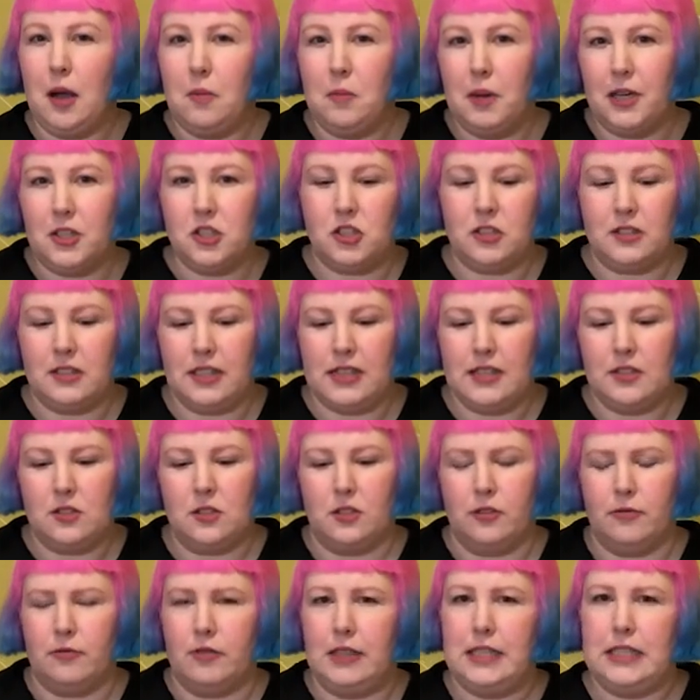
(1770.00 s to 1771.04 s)
much these sort
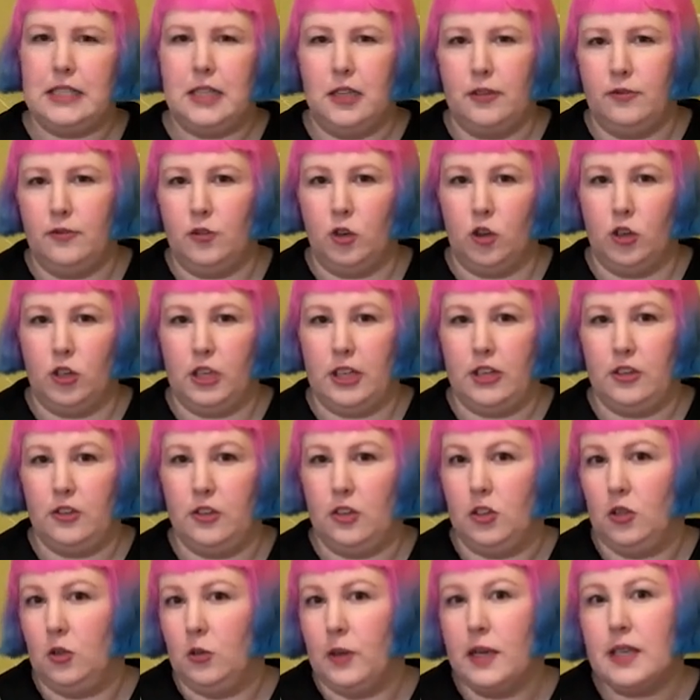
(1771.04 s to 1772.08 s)
of retail for in
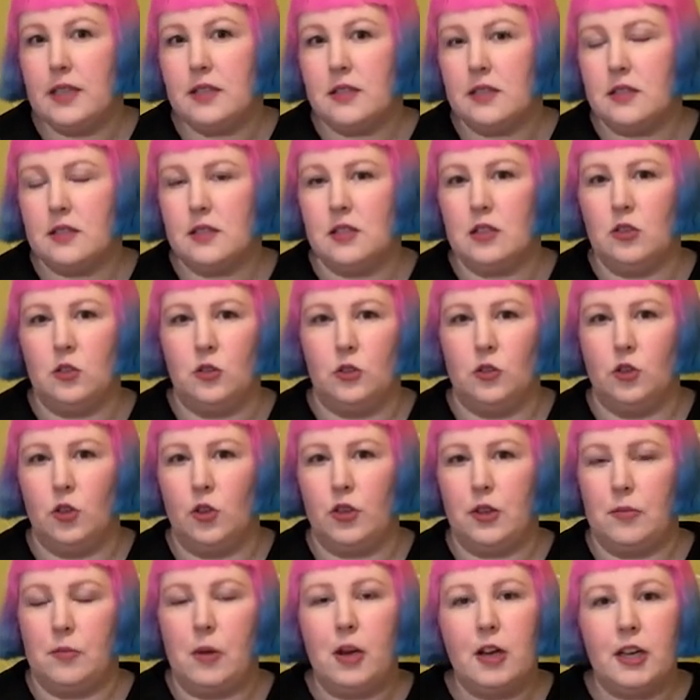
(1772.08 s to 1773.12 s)
the US or
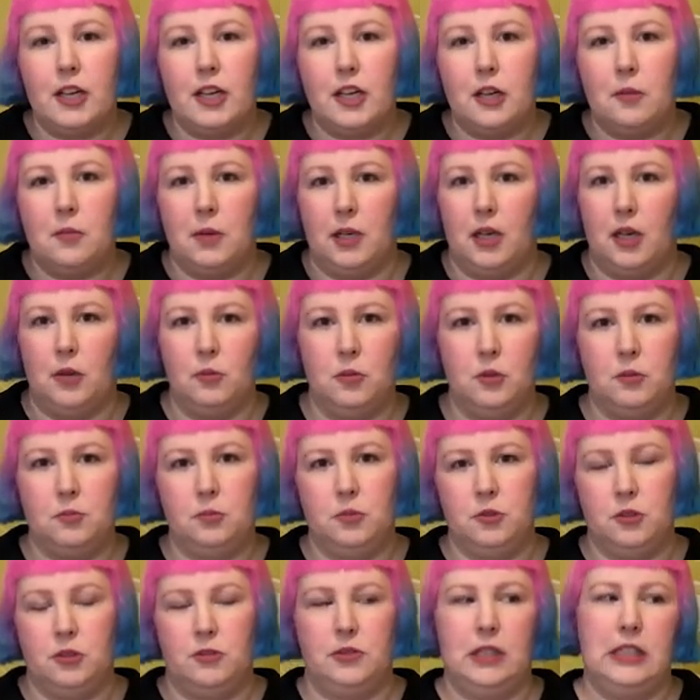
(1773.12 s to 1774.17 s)
North America, but I will
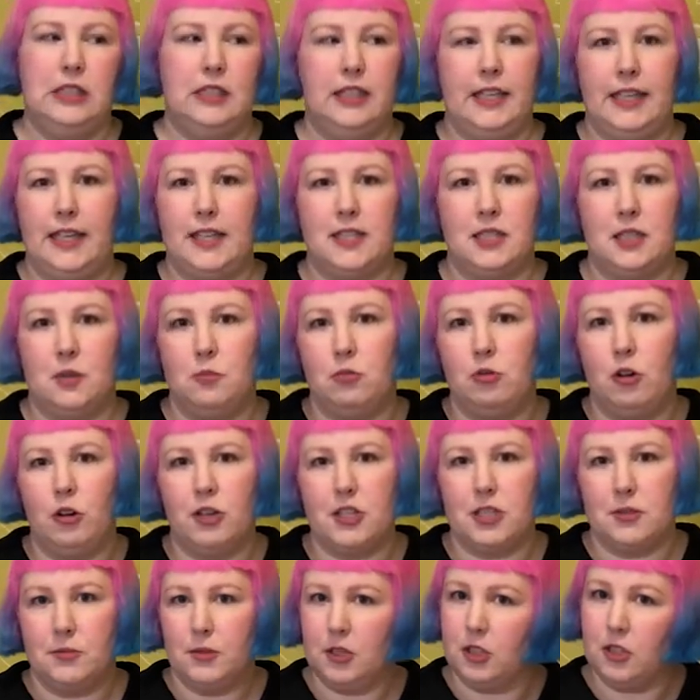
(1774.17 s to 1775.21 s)
put, I guess, an
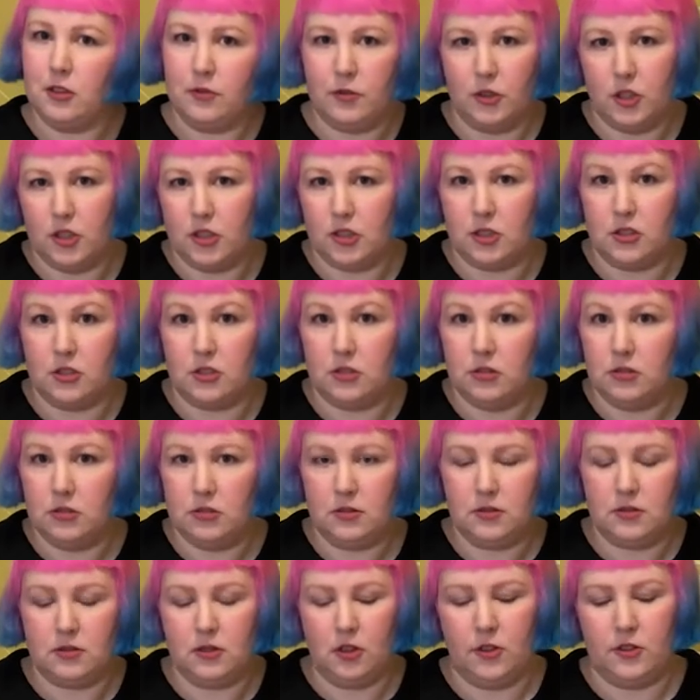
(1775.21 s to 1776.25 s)
approximate conversion
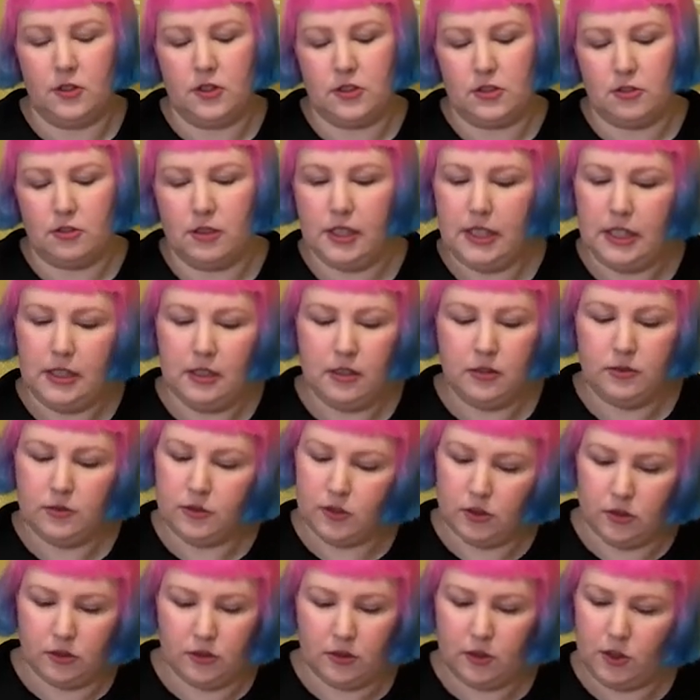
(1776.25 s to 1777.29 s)
on the screen
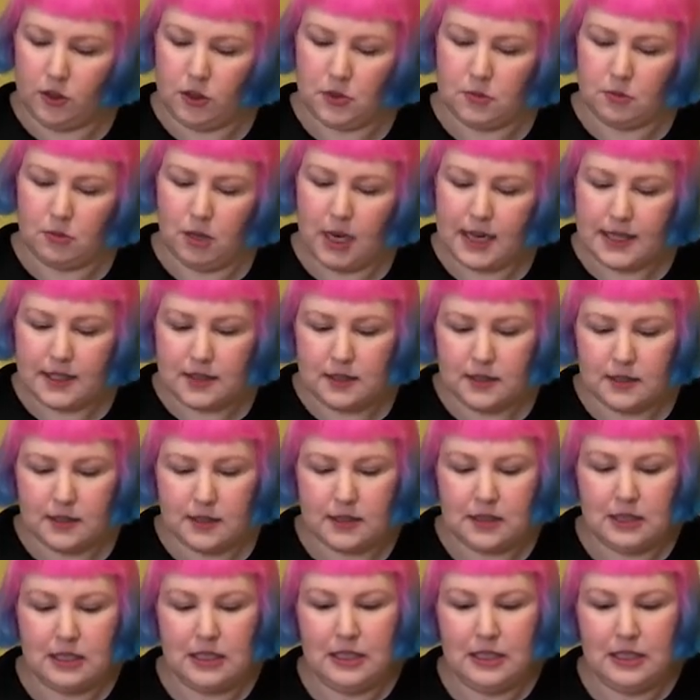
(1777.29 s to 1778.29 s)
for those prices.